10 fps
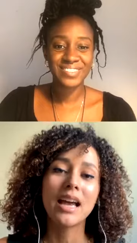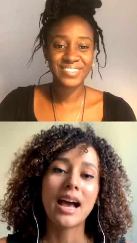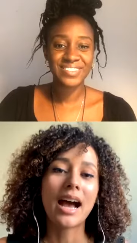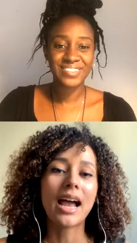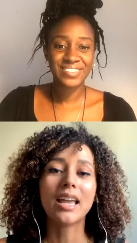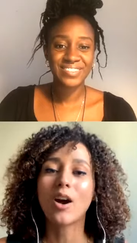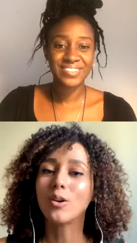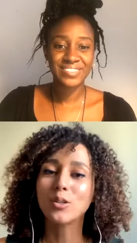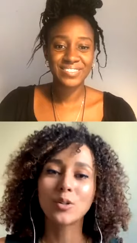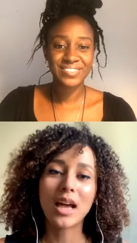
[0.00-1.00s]
Speaker 1: I
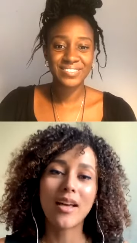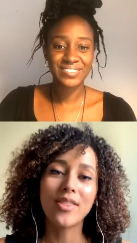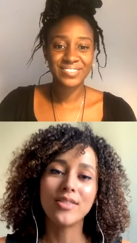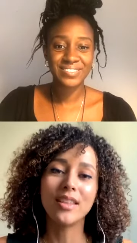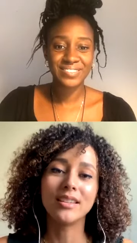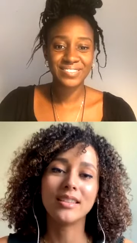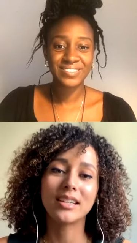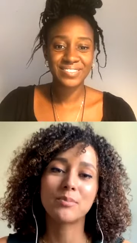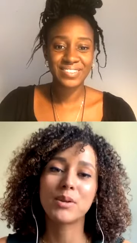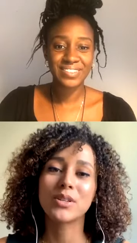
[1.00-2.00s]
also had the
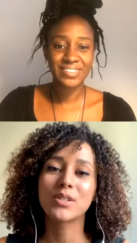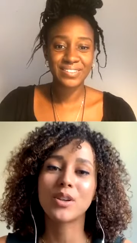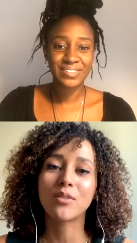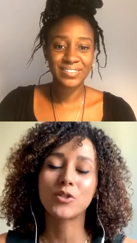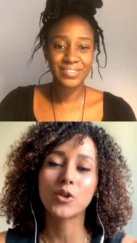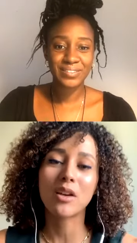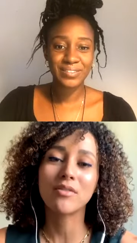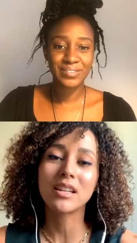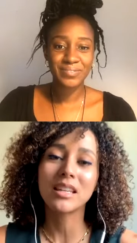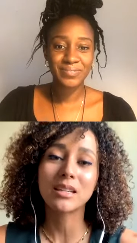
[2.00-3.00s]
experience of
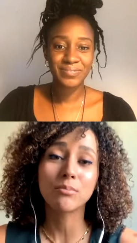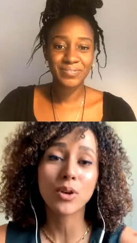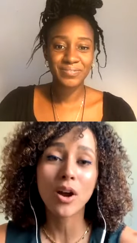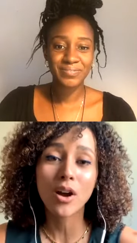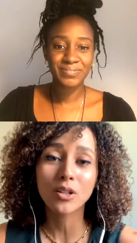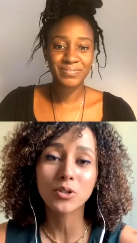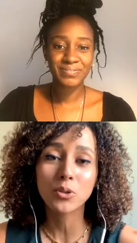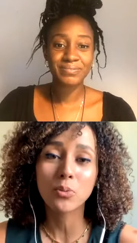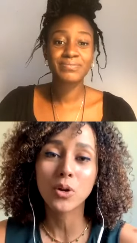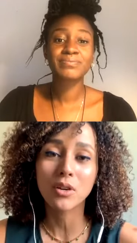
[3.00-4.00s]
traveling abroad to
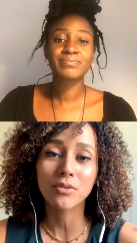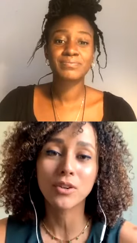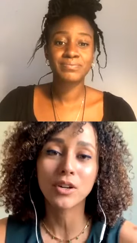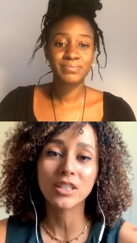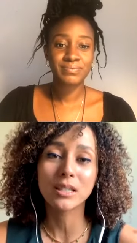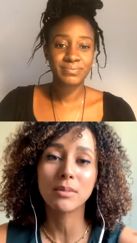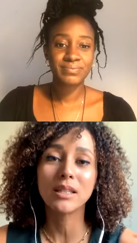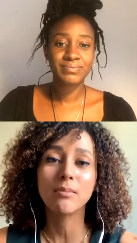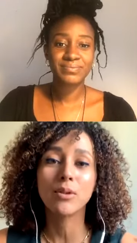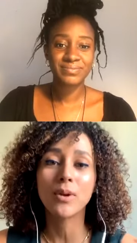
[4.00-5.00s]
work for
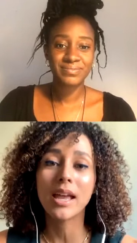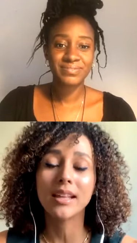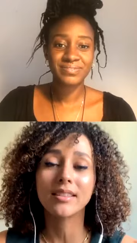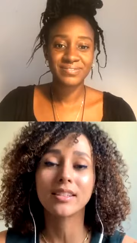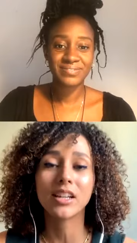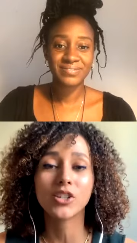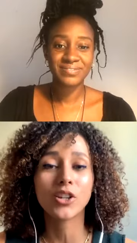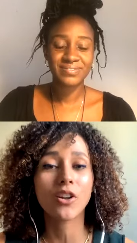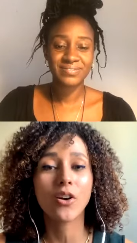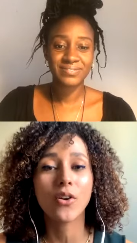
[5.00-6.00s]
TBWA
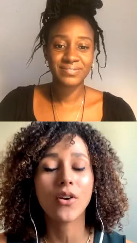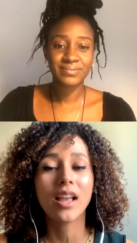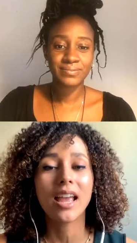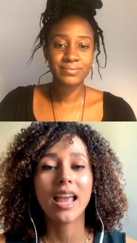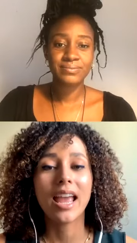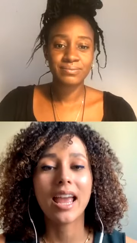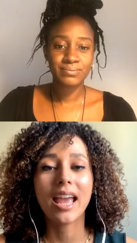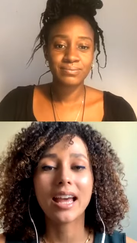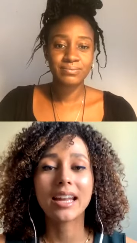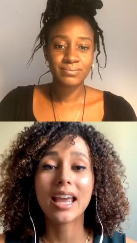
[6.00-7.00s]
International,
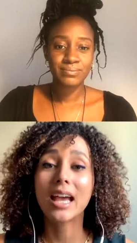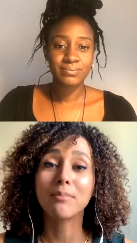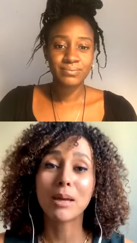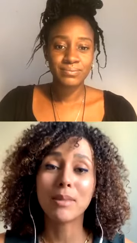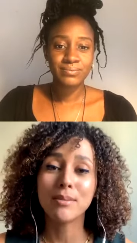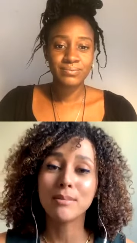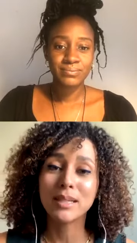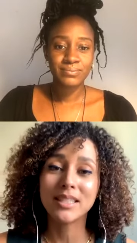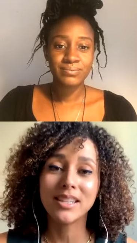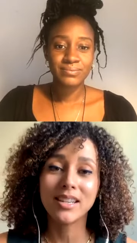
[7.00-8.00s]
and I had my baby
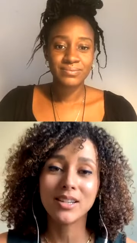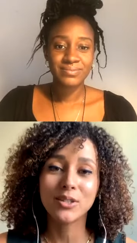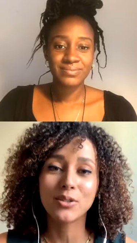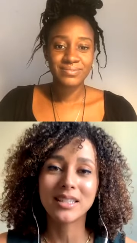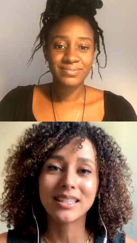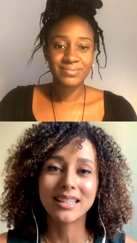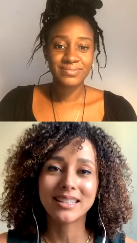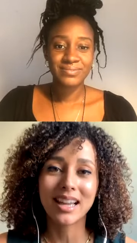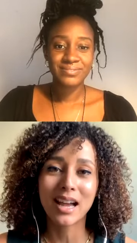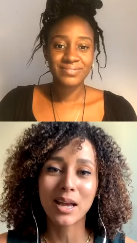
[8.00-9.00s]
Matias during that
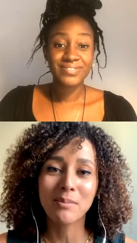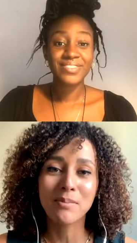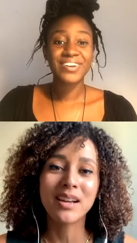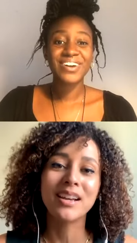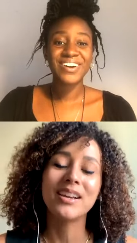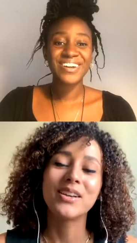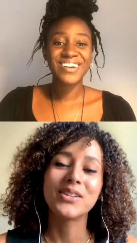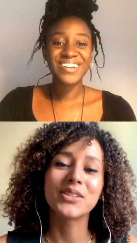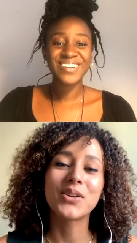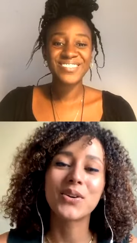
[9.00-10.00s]
time.
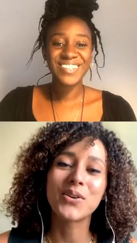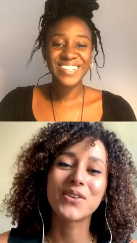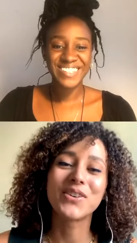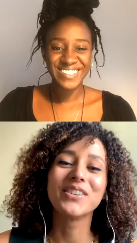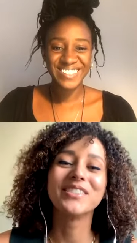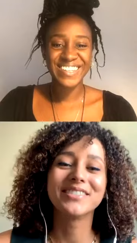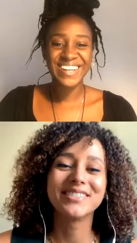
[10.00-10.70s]
Oh,